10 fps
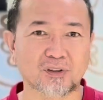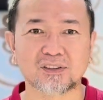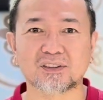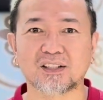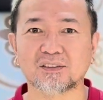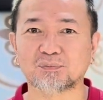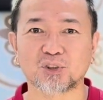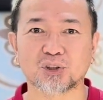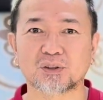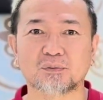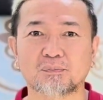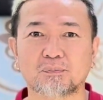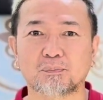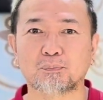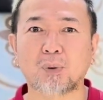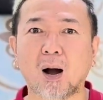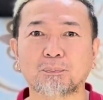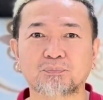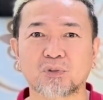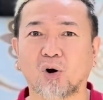when this thing just
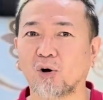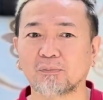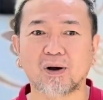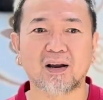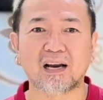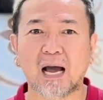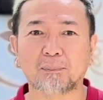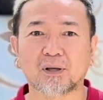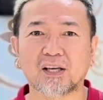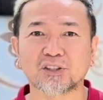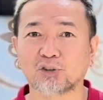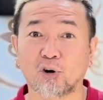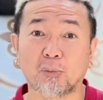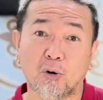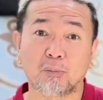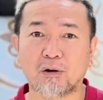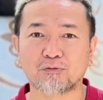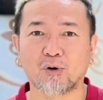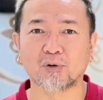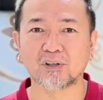popped on my application on my
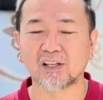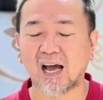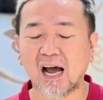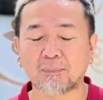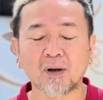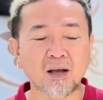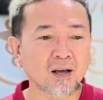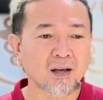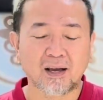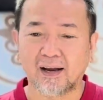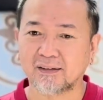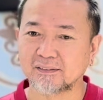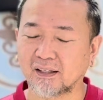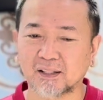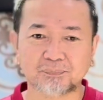phone in the app, and